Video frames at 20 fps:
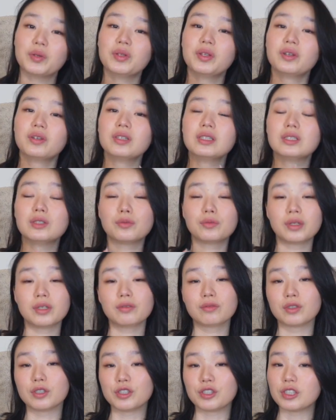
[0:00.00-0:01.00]
there is a ring
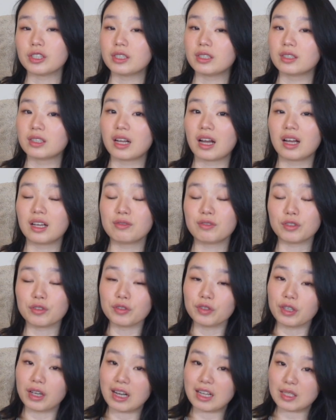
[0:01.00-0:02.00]
version that I've shown
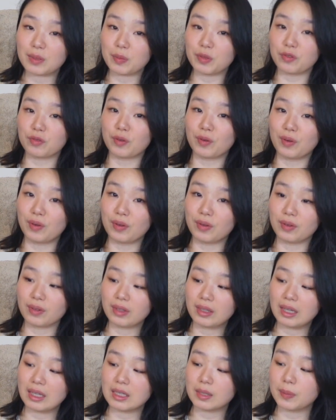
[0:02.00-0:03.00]
you guys before.
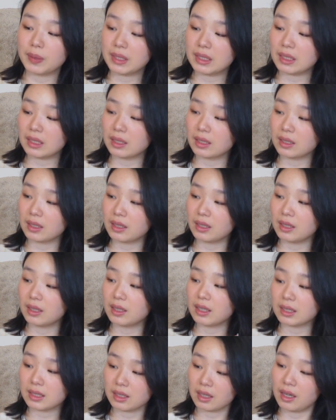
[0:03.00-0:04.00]
That's basically
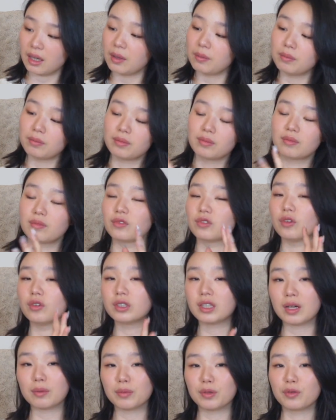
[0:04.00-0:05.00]
the same full
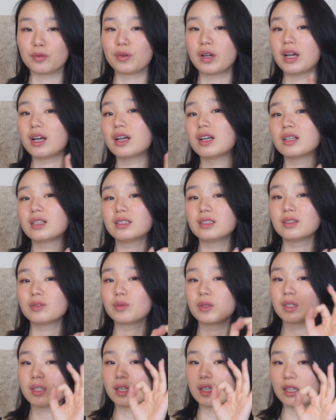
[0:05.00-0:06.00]
diamond round
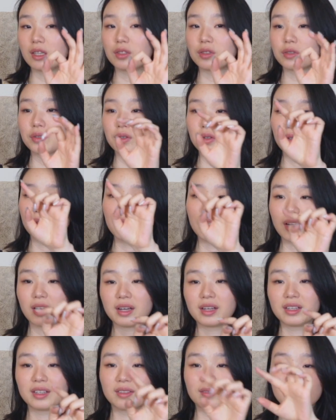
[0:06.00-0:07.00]
with a little,
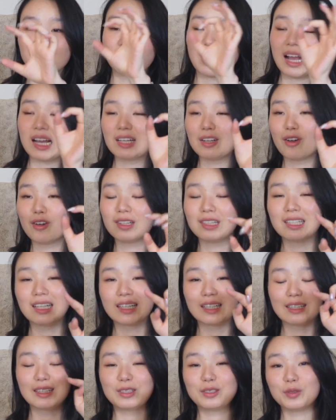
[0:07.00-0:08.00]
like, I call it
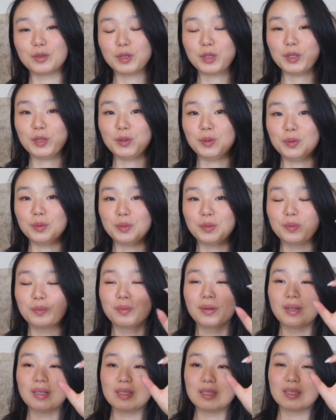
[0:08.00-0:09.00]
like a little cube,
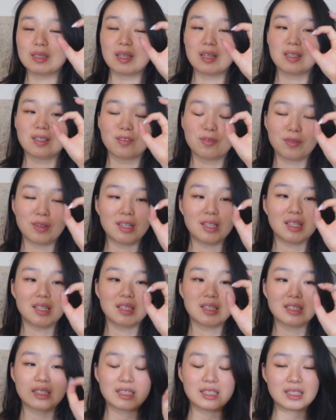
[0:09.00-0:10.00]
but it's like the
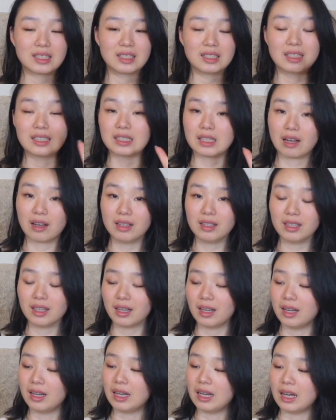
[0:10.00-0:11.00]
Finesse
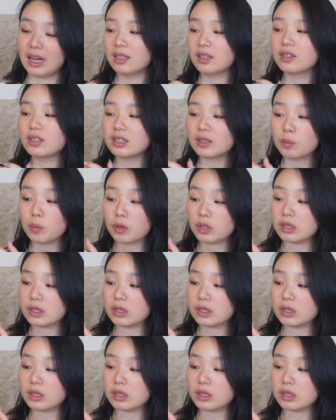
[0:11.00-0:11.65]
design. There is a more